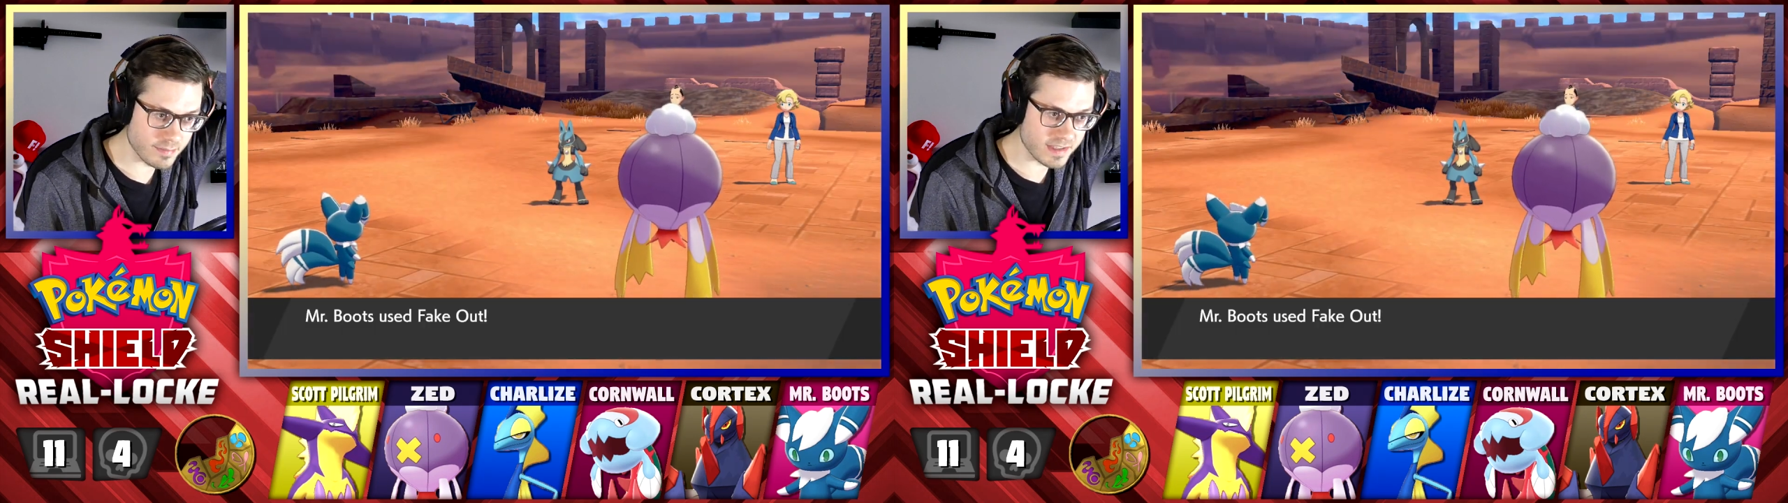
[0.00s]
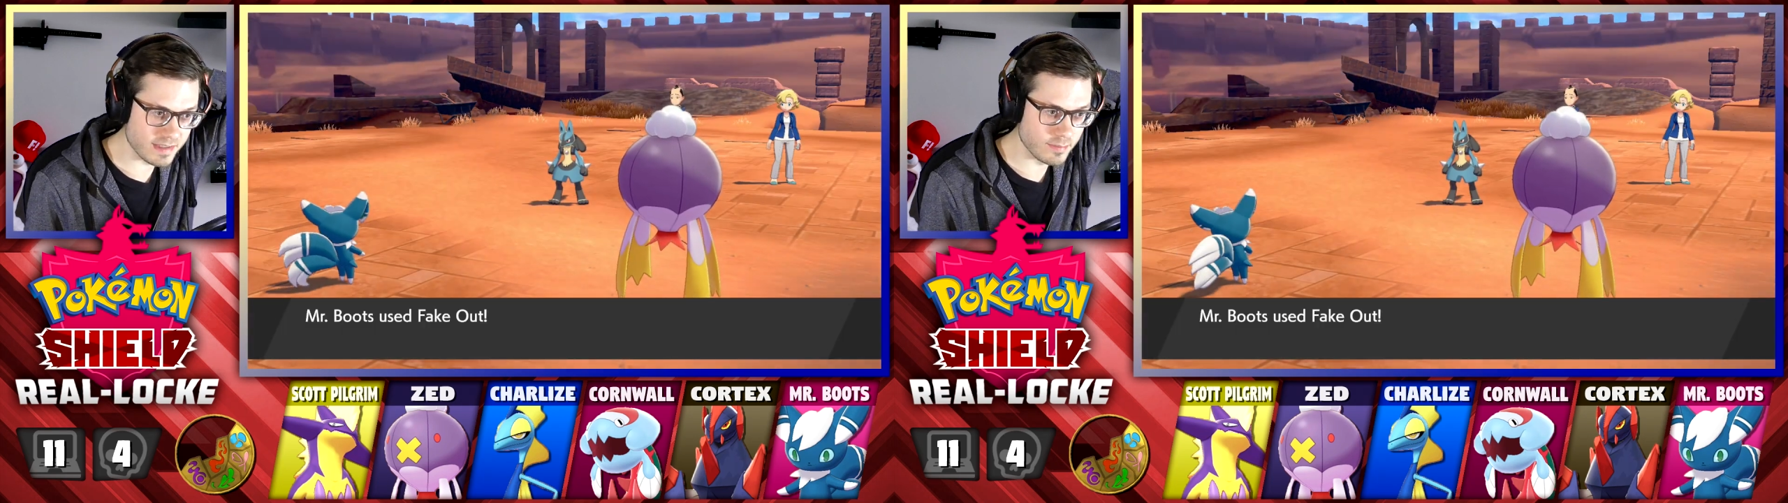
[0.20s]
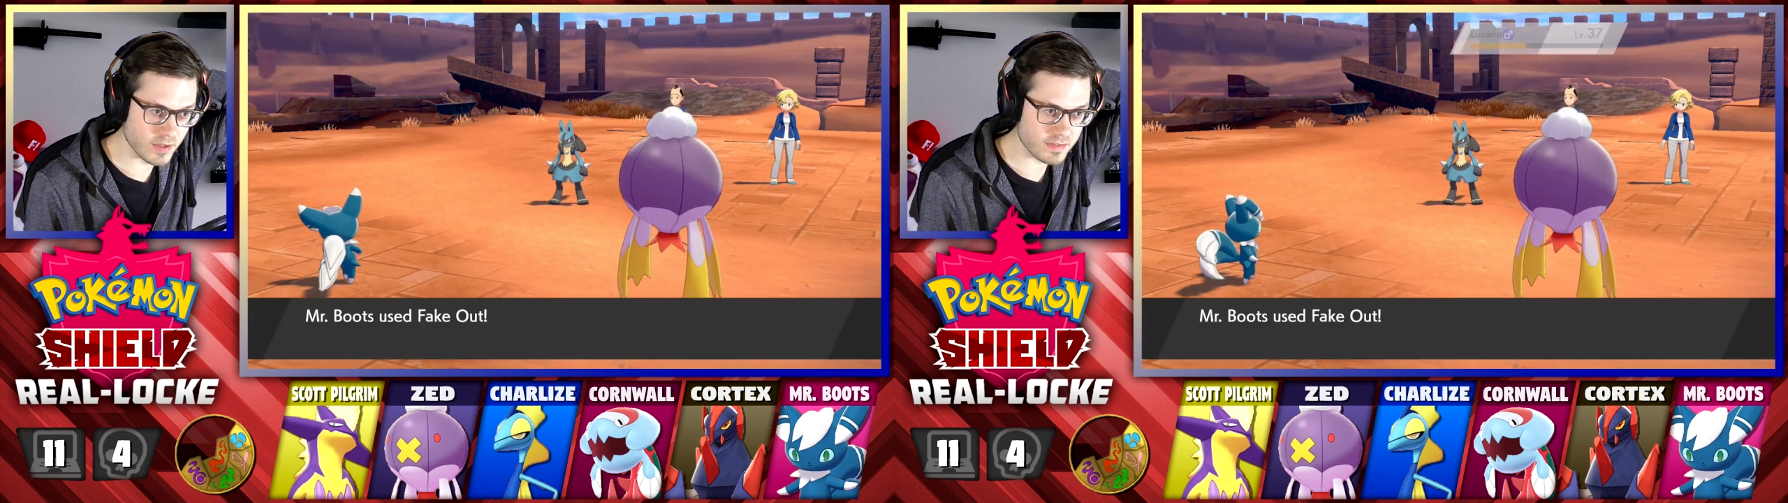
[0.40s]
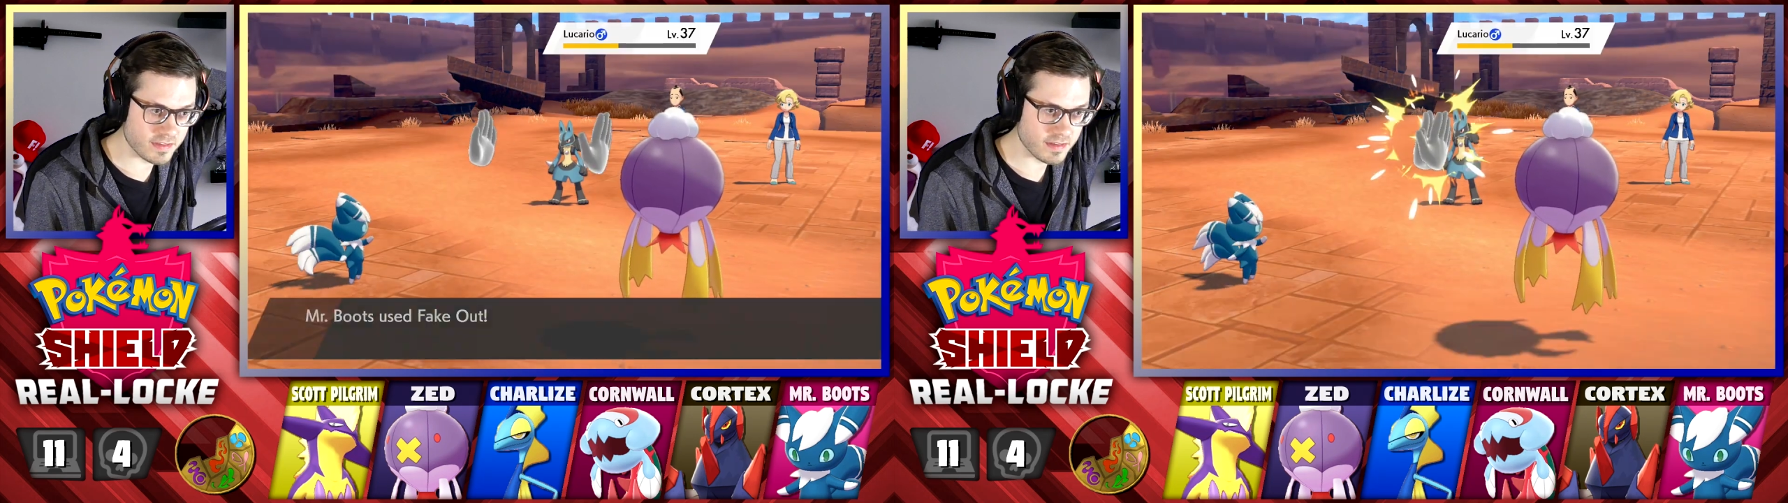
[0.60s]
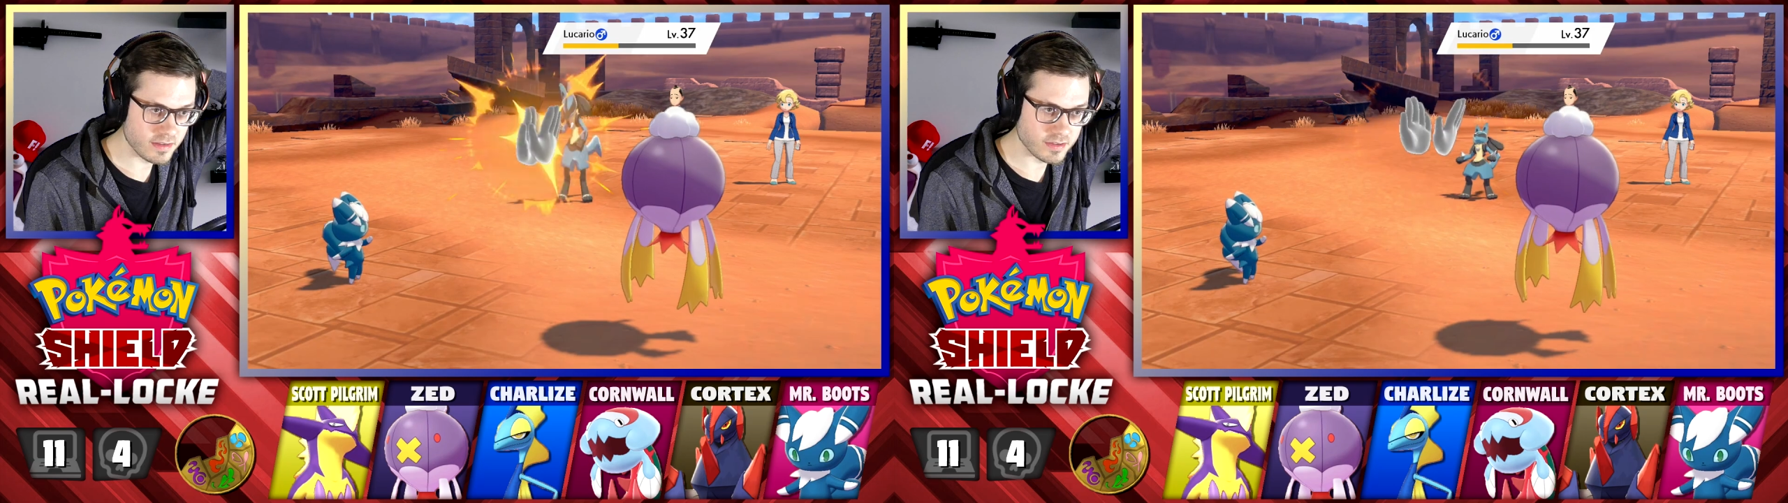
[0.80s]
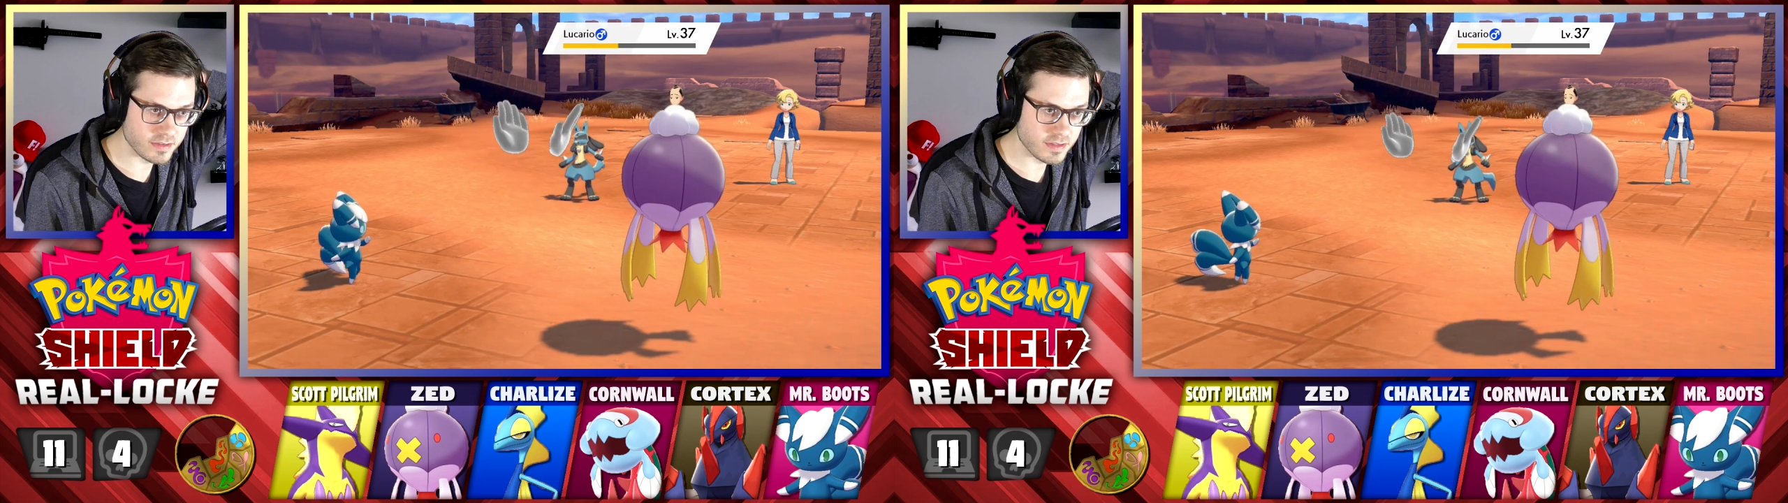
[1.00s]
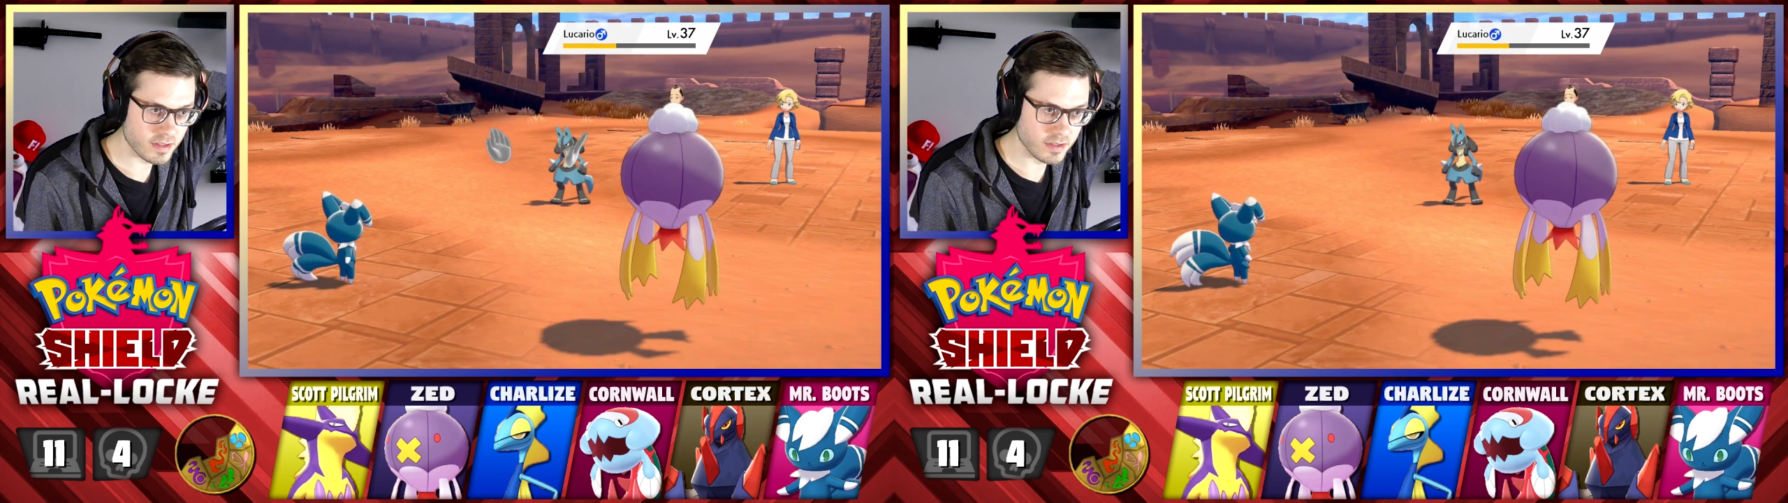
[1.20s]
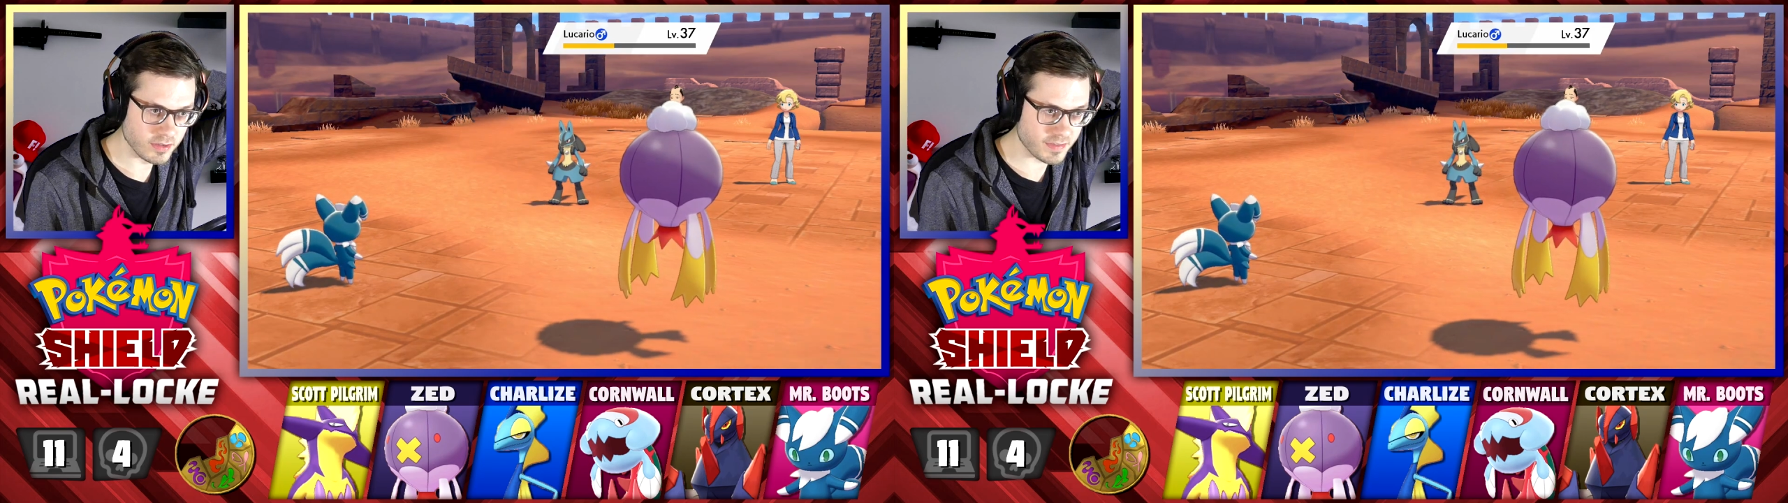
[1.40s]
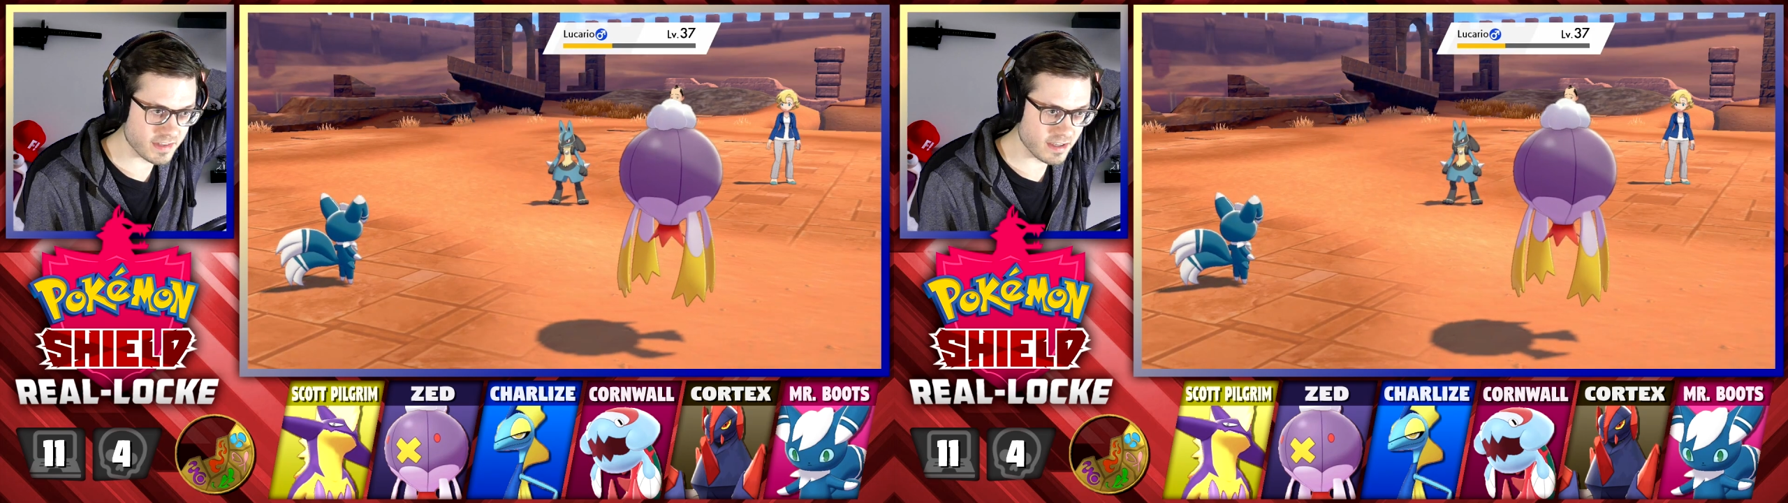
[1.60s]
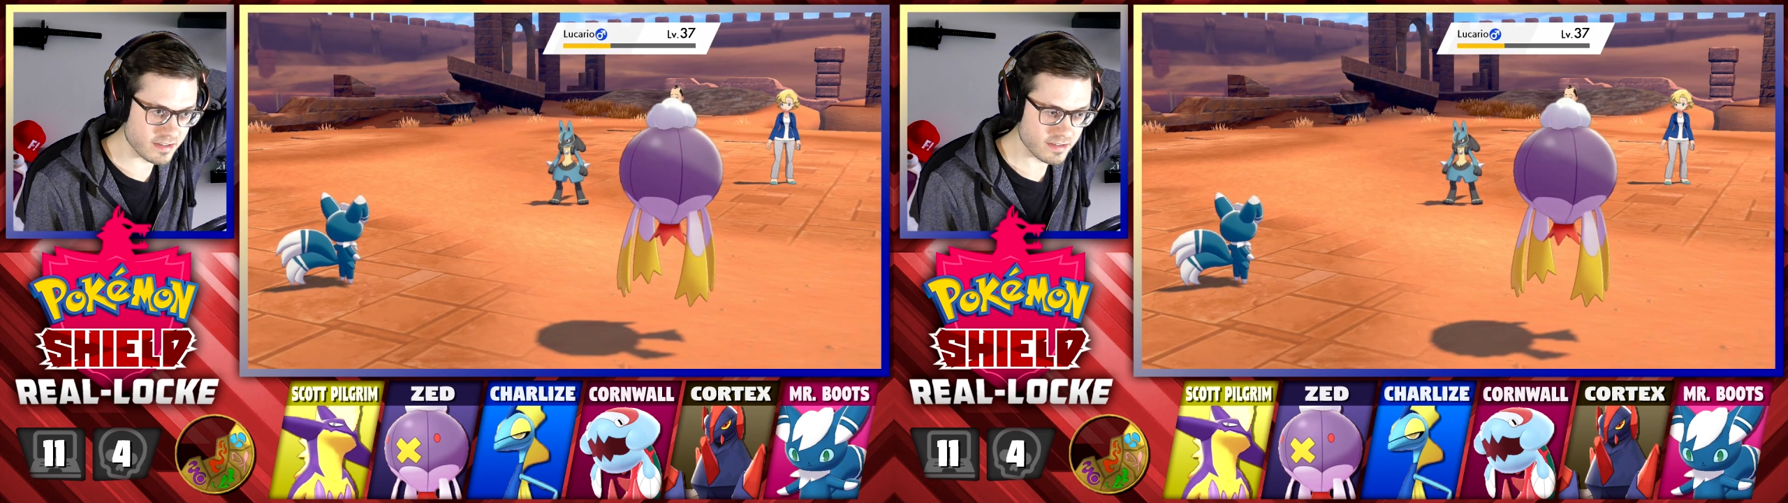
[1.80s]
makes him not... not
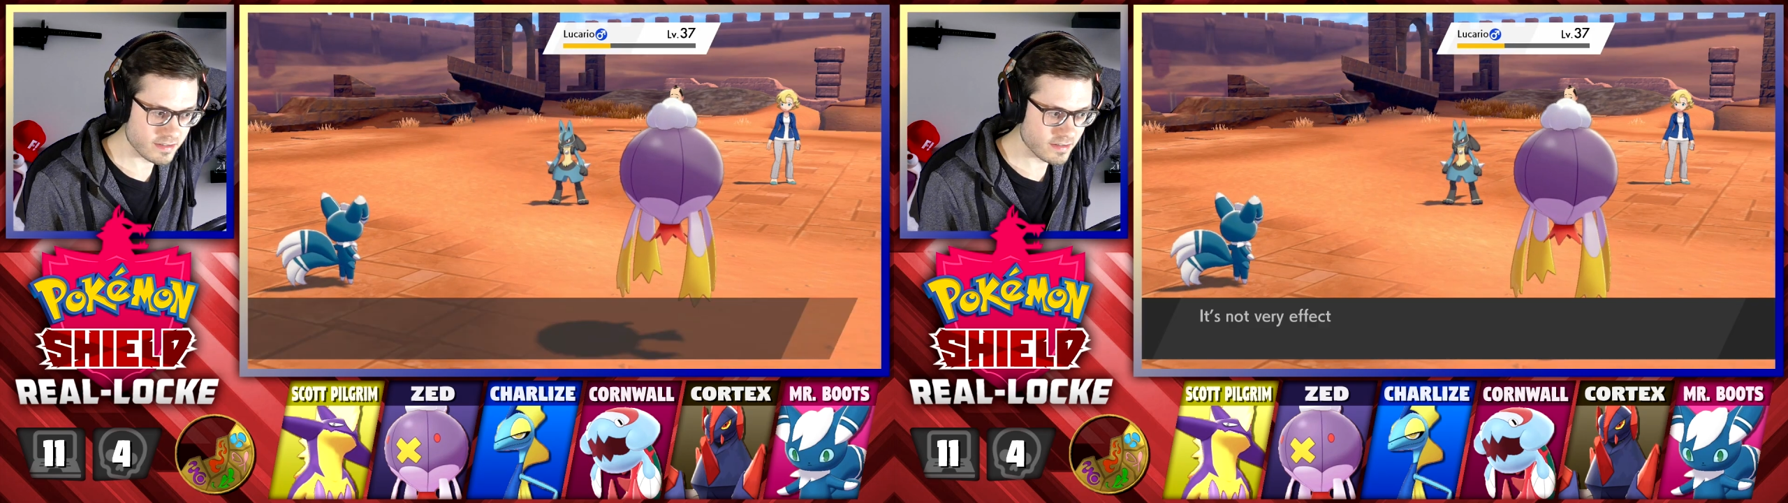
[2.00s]
scared.